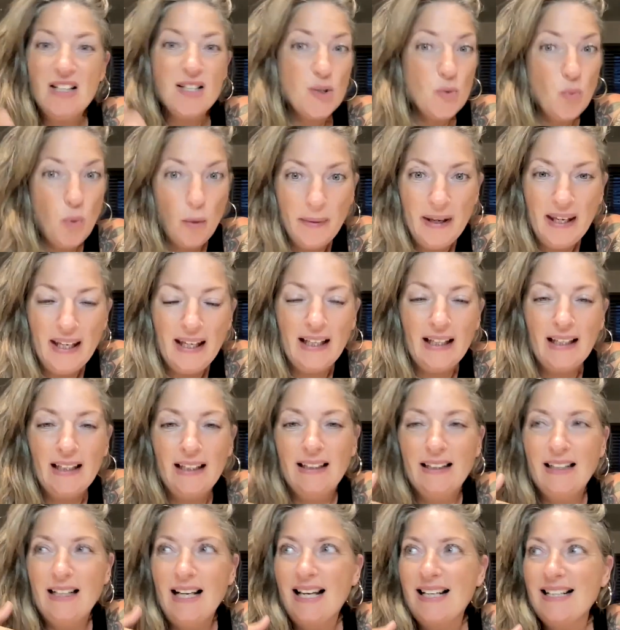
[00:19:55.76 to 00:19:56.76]

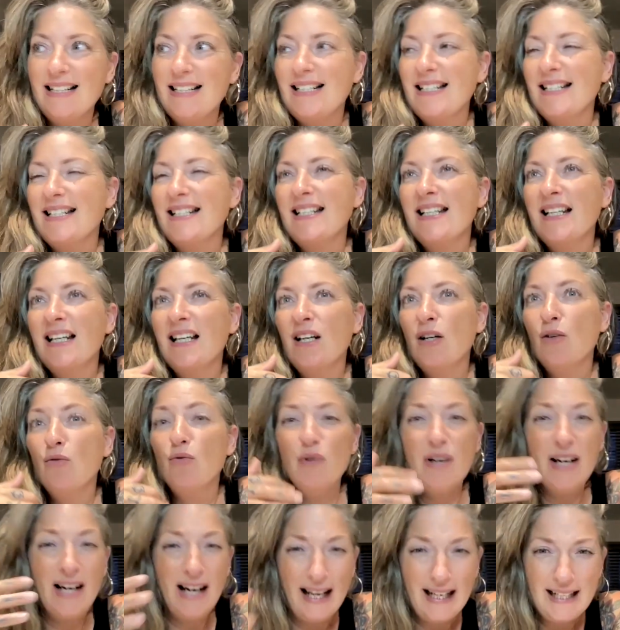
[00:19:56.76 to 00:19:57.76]
swimming and
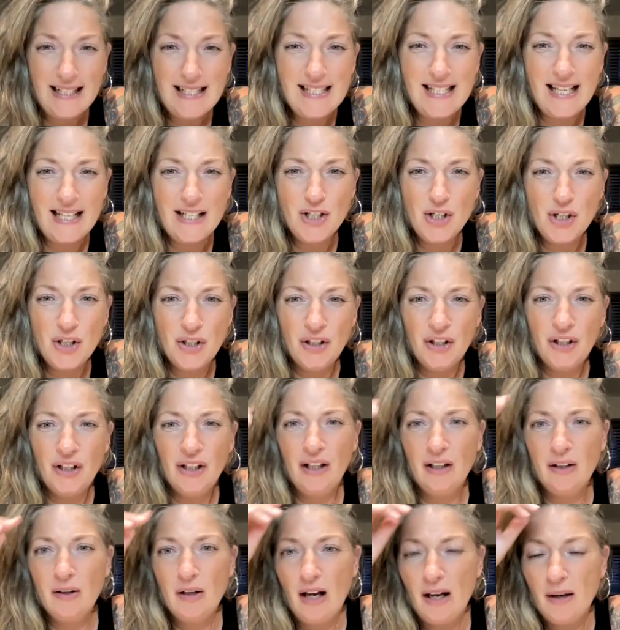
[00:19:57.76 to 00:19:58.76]

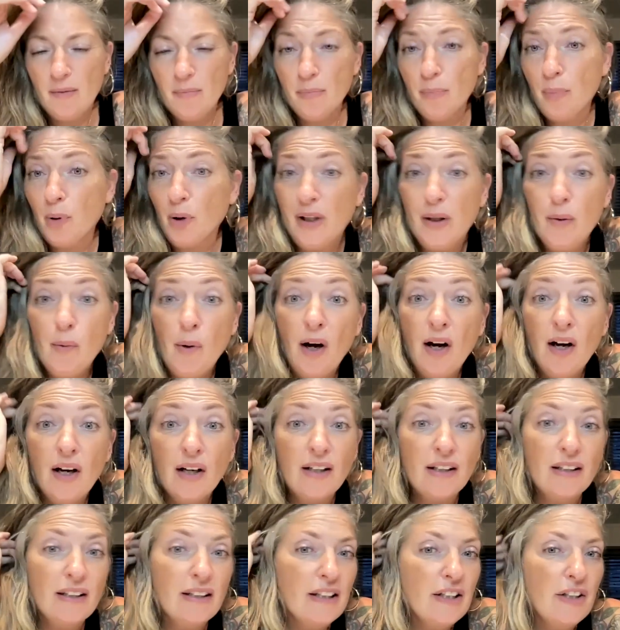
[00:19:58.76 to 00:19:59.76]
relaxation and body
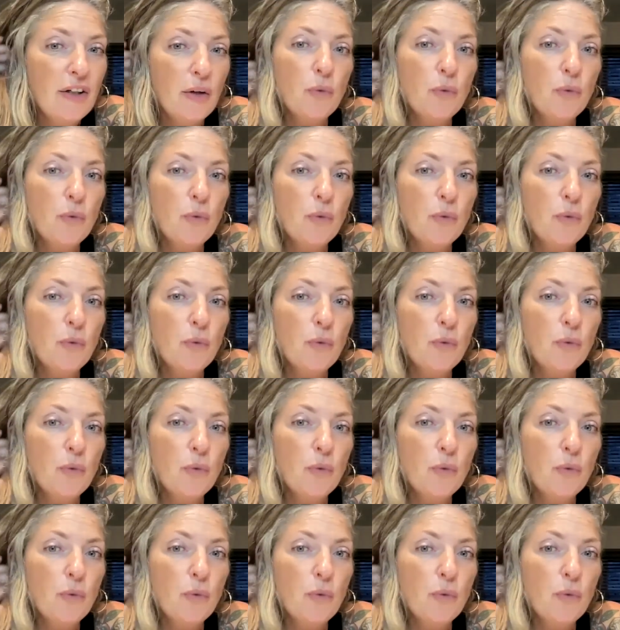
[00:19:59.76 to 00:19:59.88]
work and,